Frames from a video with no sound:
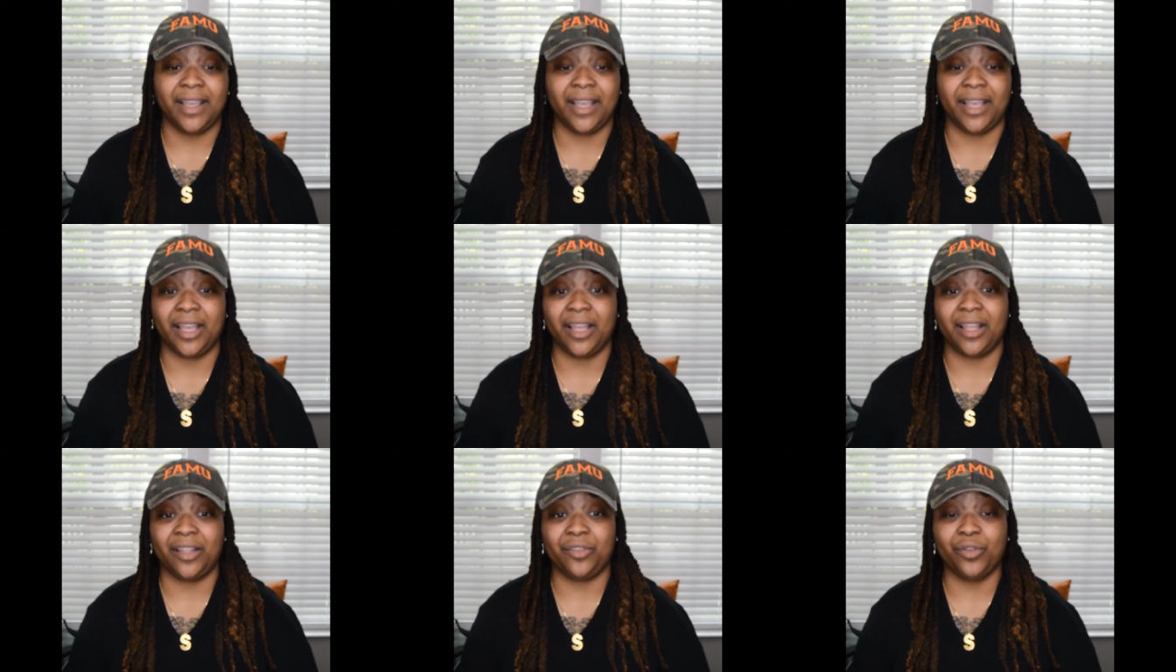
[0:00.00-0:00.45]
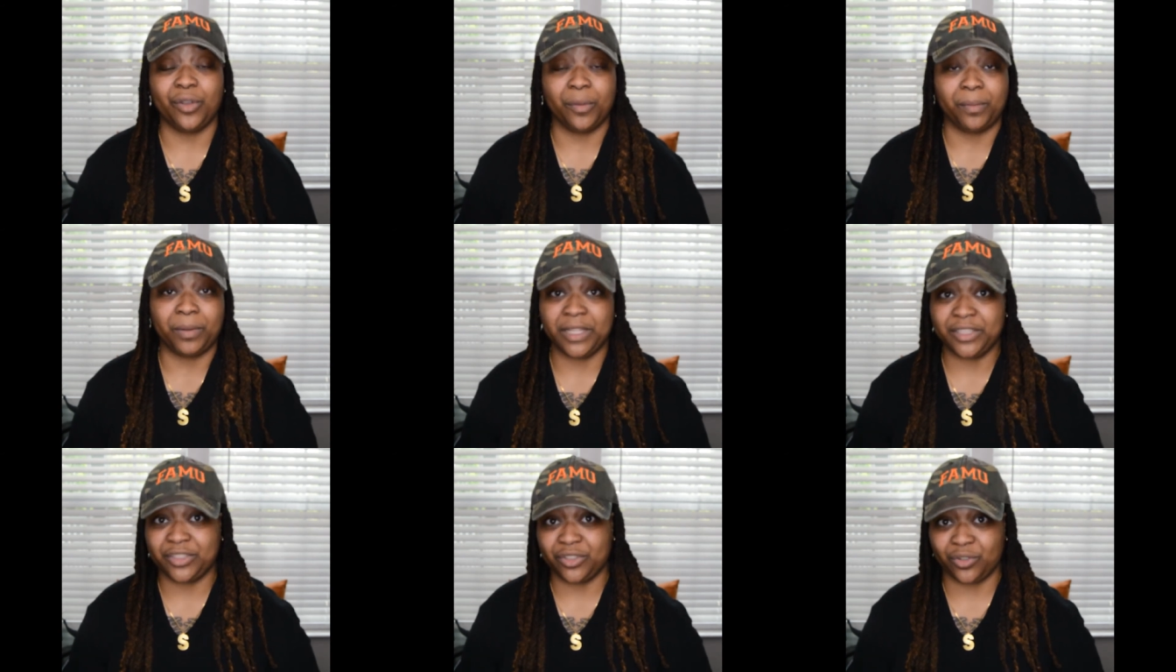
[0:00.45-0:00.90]
and you can
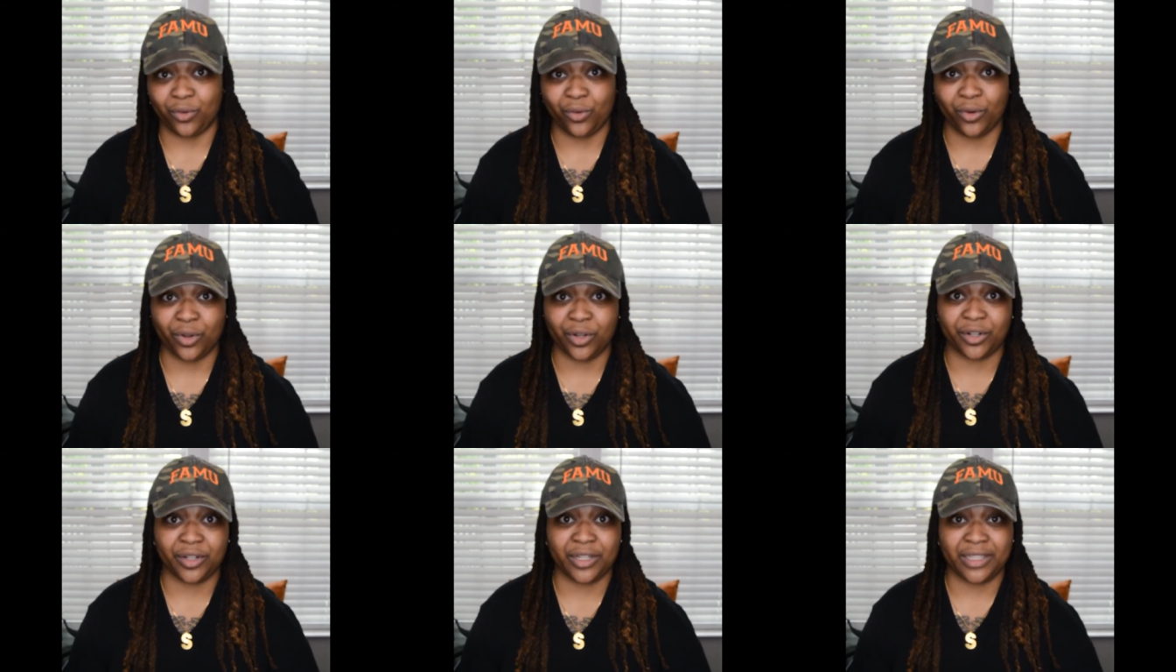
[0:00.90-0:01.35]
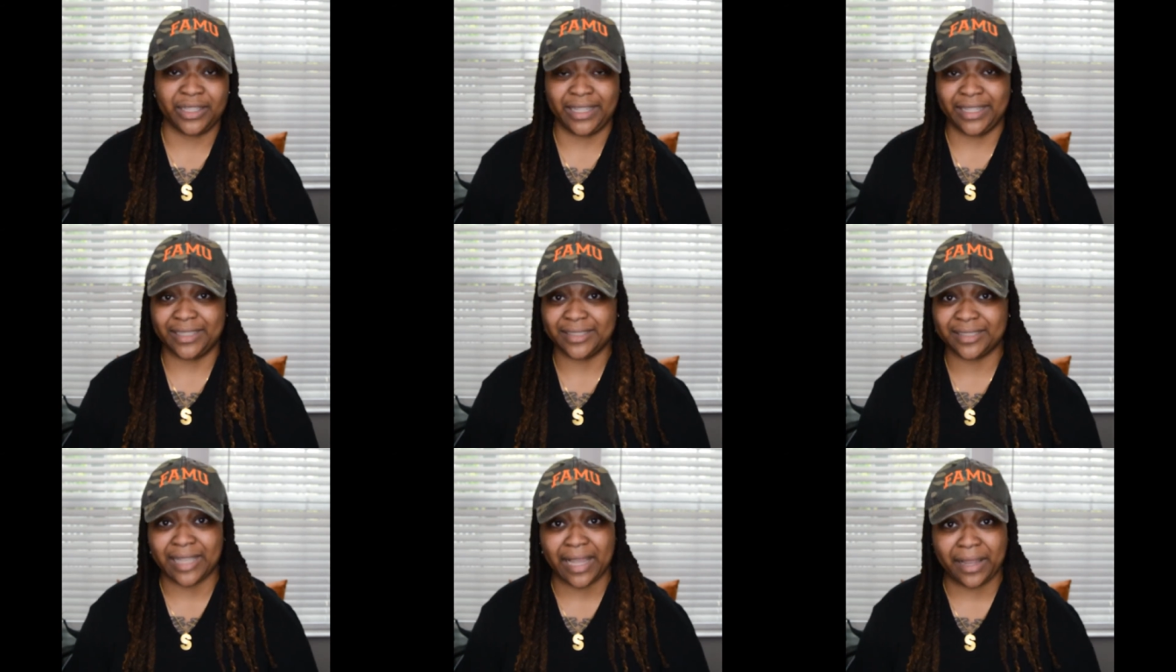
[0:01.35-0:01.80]
place your order and the
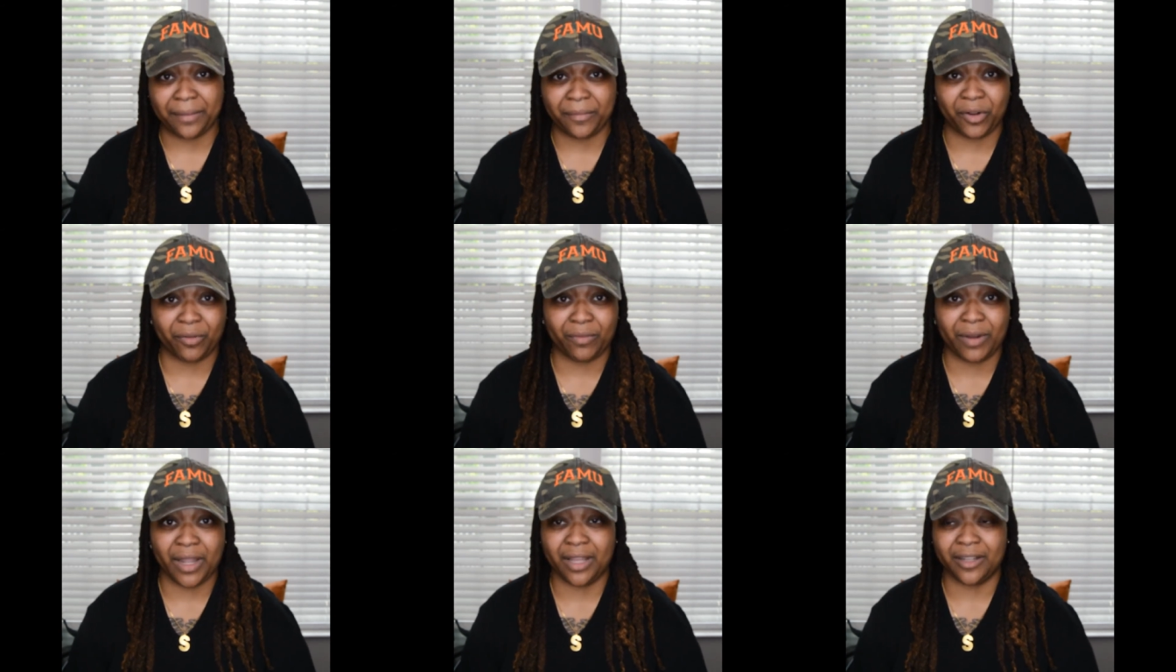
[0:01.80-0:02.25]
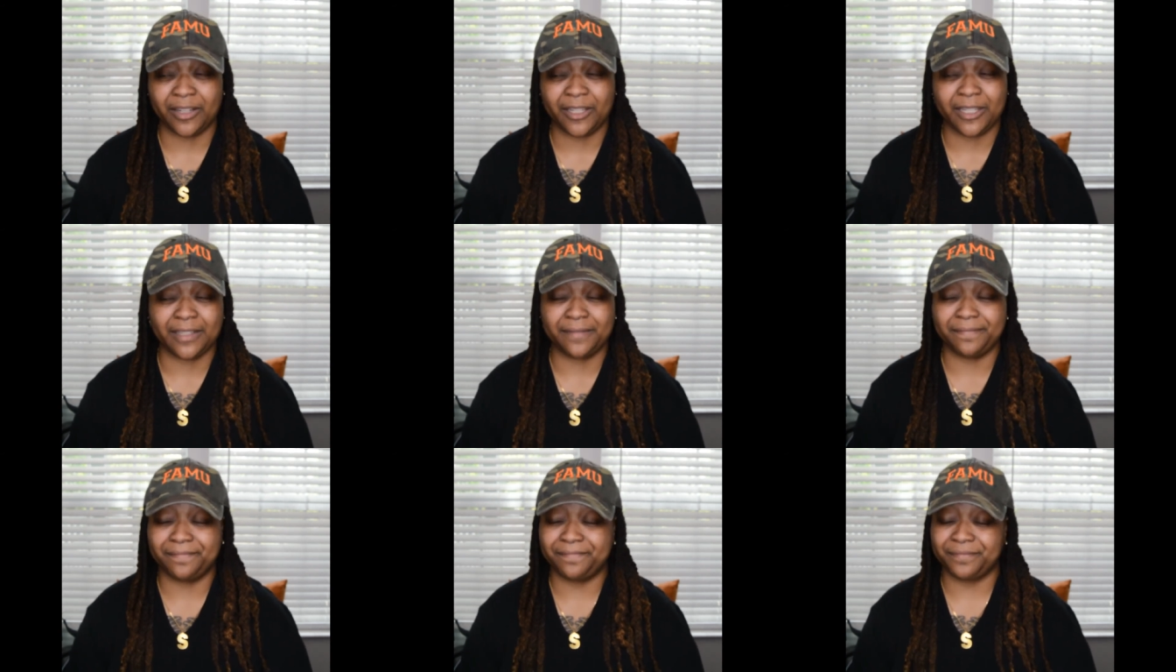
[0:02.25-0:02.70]
excitement around
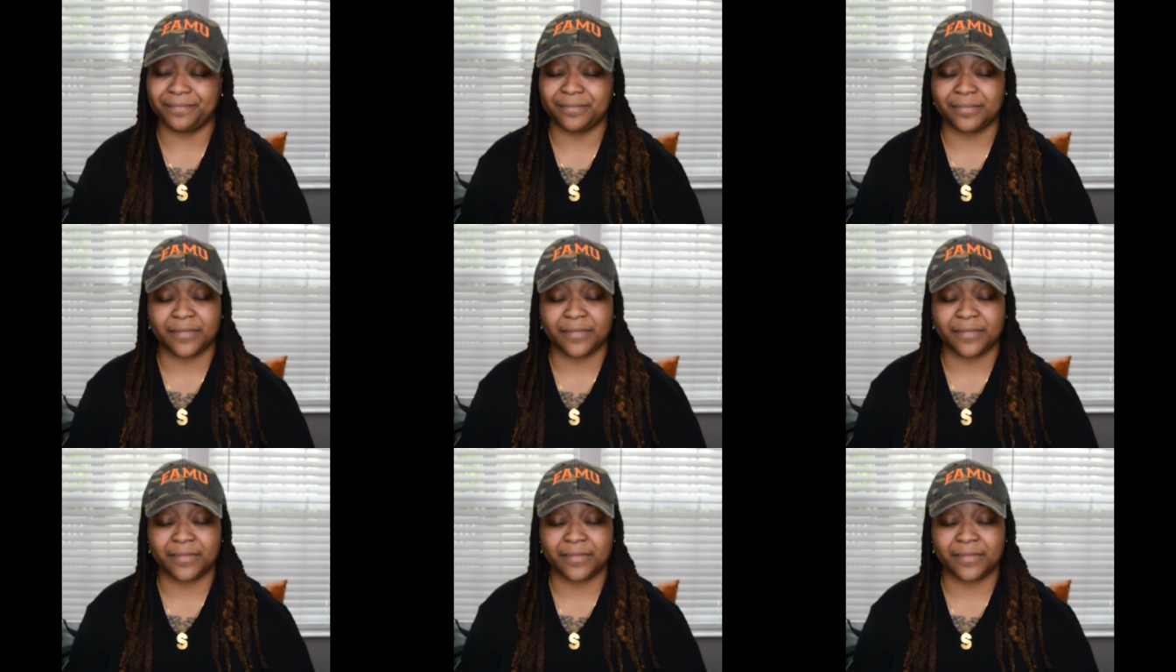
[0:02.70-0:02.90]
it,